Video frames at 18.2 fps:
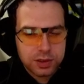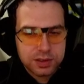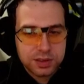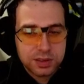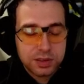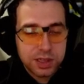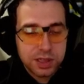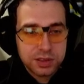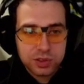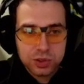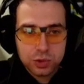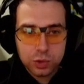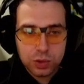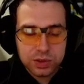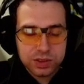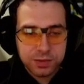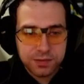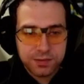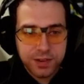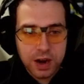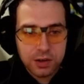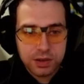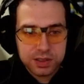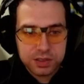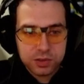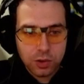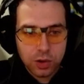This too is a very
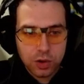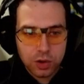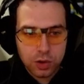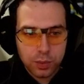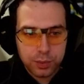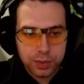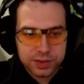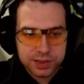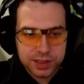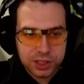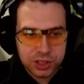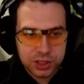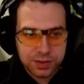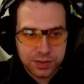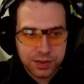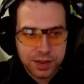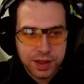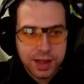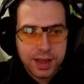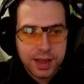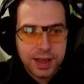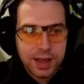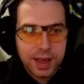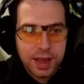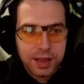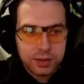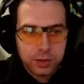strong composition.
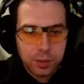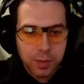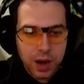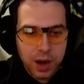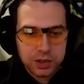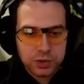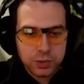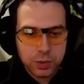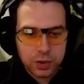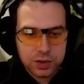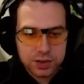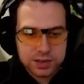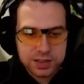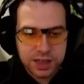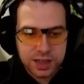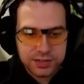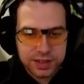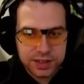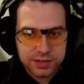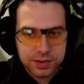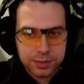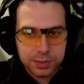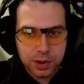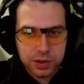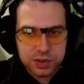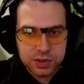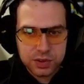And your March Wardens have even
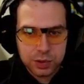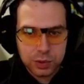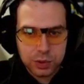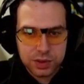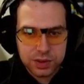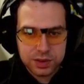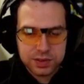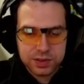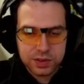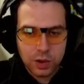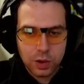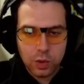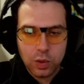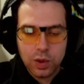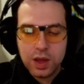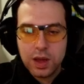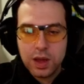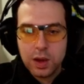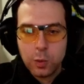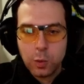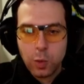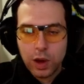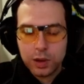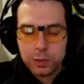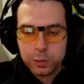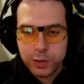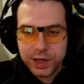Pursuit, so
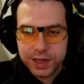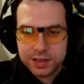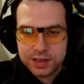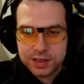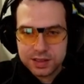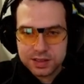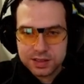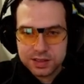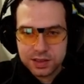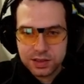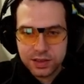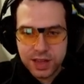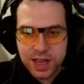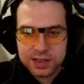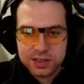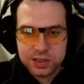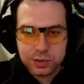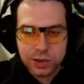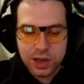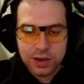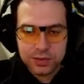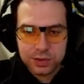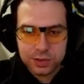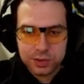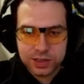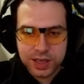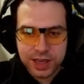one weakness less you have
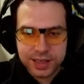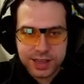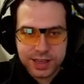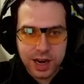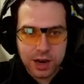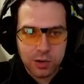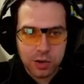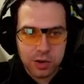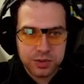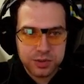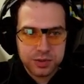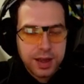to take care of.